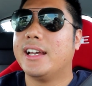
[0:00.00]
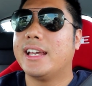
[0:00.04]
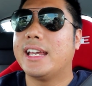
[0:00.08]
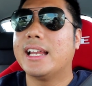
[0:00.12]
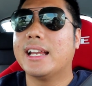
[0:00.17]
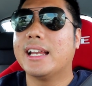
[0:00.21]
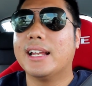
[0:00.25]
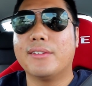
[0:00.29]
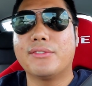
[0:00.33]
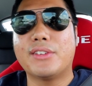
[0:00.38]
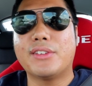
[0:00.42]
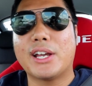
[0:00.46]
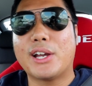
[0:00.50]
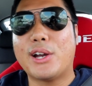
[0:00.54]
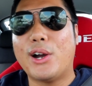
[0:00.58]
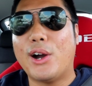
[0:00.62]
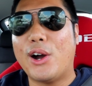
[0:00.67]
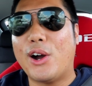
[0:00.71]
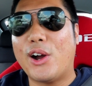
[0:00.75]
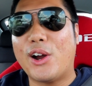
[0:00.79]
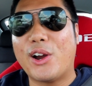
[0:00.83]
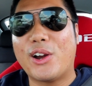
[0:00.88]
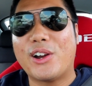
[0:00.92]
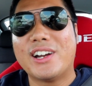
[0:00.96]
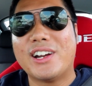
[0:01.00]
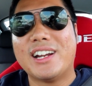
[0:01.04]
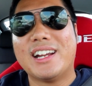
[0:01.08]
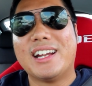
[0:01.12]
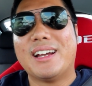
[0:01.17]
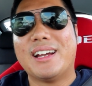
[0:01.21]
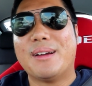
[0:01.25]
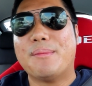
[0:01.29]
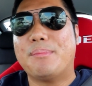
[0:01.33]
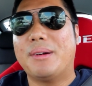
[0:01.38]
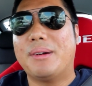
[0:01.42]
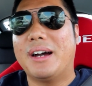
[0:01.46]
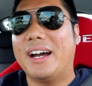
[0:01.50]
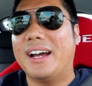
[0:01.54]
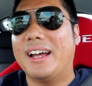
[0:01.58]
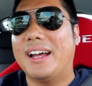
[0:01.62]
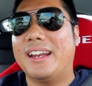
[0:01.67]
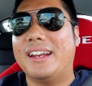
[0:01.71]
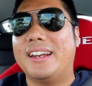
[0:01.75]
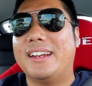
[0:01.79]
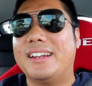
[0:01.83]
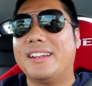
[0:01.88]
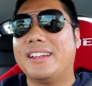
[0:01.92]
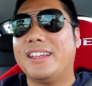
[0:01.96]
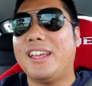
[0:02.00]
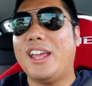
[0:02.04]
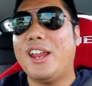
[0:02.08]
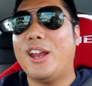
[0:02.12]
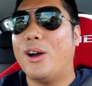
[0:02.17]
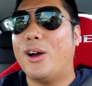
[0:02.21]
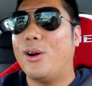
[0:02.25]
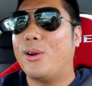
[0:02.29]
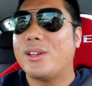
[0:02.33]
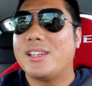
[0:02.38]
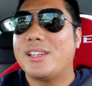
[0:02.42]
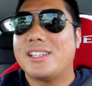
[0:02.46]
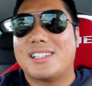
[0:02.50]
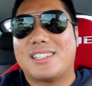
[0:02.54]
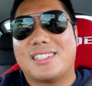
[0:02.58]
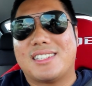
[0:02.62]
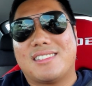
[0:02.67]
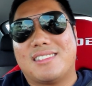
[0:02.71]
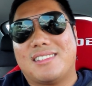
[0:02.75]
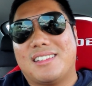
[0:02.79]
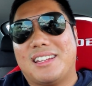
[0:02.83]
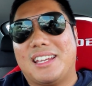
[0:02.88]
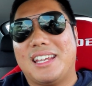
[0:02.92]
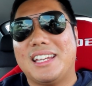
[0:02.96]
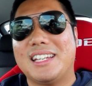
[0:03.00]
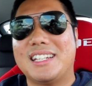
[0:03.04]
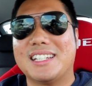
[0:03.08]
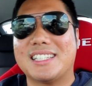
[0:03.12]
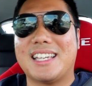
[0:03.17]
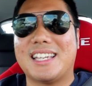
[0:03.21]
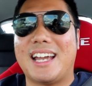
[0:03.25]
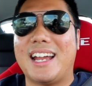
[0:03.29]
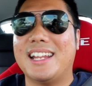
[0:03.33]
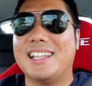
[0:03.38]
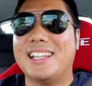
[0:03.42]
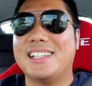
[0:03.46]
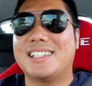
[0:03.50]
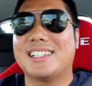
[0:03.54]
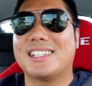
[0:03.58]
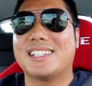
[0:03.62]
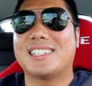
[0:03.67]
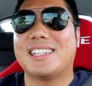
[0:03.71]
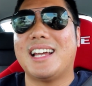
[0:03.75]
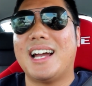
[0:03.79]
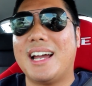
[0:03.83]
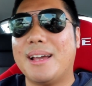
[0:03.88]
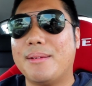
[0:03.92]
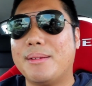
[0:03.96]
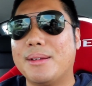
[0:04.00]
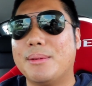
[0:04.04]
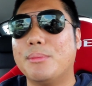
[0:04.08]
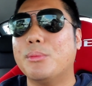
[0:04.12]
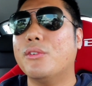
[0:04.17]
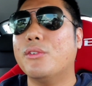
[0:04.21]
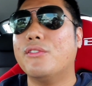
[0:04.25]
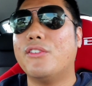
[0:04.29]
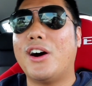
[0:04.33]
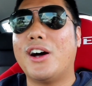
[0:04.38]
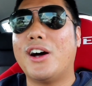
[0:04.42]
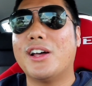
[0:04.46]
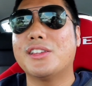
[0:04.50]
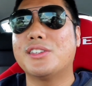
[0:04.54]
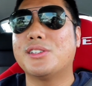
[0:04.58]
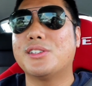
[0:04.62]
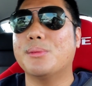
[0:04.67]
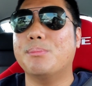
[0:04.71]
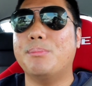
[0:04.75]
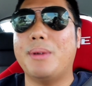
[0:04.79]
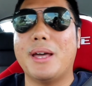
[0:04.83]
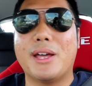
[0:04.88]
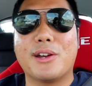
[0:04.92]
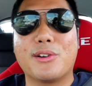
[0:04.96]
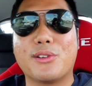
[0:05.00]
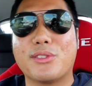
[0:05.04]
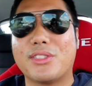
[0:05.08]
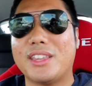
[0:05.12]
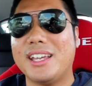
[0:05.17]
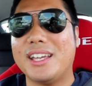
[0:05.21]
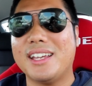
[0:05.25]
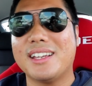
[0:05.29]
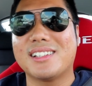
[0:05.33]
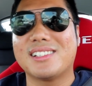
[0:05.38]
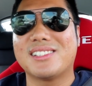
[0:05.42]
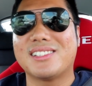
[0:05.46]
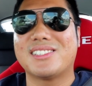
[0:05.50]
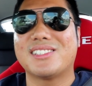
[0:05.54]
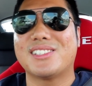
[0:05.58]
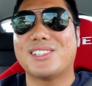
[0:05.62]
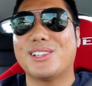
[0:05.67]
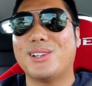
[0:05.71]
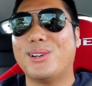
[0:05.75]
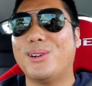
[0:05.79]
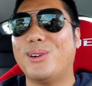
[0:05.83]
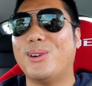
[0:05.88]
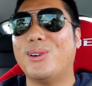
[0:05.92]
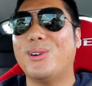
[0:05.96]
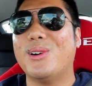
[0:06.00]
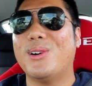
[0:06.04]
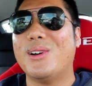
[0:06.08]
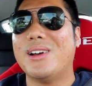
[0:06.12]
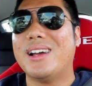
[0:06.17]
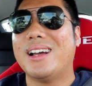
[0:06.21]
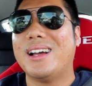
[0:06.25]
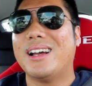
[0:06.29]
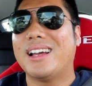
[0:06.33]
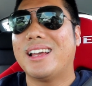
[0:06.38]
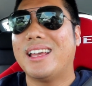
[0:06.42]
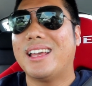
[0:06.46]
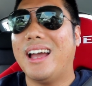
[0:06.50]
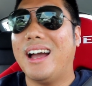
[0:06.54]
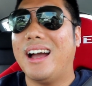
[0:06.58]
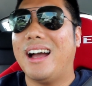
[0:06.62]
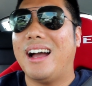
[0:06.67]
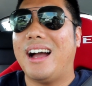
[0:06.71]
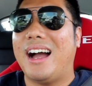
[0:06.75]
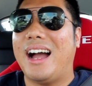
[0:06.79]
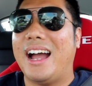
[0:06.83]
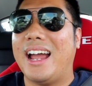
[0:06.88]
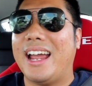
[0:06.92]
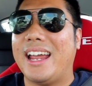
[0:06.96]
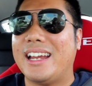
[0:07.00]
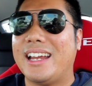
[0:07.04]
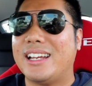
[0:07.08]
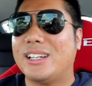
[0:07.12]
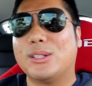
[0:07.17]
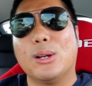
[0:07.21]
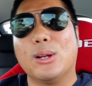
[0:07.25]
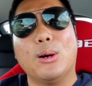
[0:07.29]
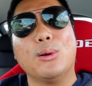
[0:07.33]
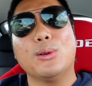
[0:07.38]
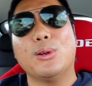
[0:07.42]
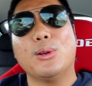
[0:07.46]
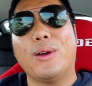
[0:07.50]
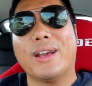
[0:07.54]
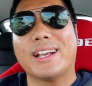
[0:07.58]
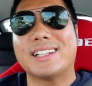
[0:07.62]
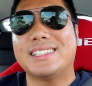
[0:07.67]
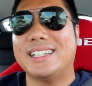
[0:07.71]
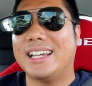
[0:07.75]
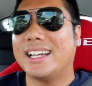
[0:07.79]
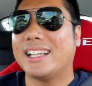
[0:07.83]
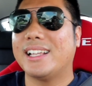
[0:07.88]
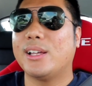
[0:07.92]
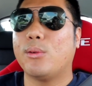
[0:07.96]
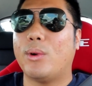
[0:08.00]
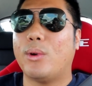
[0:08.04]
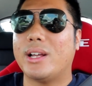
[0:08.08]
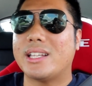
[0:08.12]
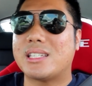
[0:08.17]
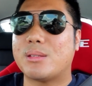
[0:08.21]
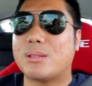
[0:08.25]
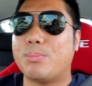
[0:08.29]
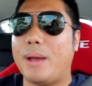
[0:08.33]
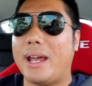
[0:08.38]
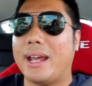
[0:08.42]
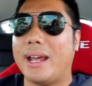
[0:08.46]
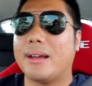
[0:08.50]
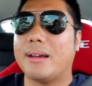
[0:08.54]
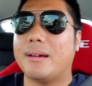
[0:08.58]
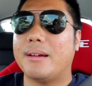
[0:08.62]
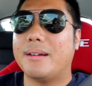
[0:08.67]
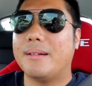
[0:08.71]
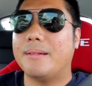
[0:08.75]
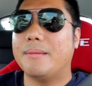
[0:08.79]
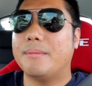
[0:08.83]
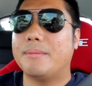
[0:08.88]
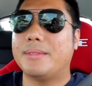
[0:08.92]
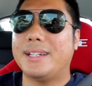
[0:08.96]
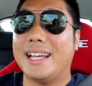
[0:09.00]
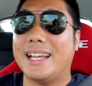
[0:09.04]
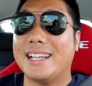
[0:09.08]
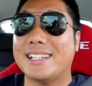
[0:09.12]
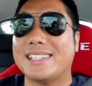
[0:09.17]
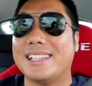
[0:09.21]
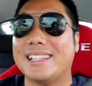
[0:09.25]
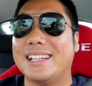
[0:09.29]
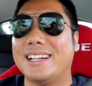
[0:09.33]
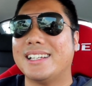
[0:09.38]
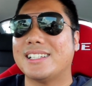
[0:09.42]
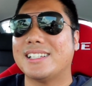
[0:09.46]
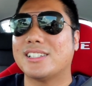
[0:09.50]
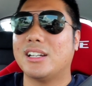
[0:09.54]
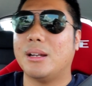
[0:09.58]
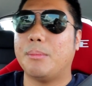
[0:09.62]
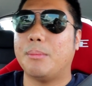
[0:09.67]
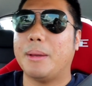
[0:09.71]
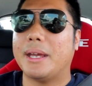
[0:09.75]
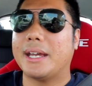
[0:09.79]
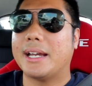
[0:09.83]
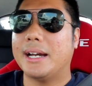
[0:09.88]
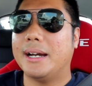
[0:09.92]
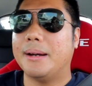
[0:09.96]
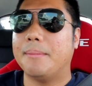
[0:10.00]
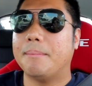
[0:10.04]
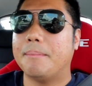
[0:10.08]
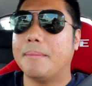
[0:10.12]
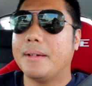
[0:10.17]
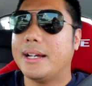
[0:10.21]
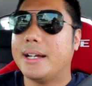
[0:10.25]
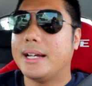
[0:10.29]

He loved that car, but you know, he decided it's just time to move on to better things. So yeah, I don't know exactly what spec Tesla he's gonna pick up.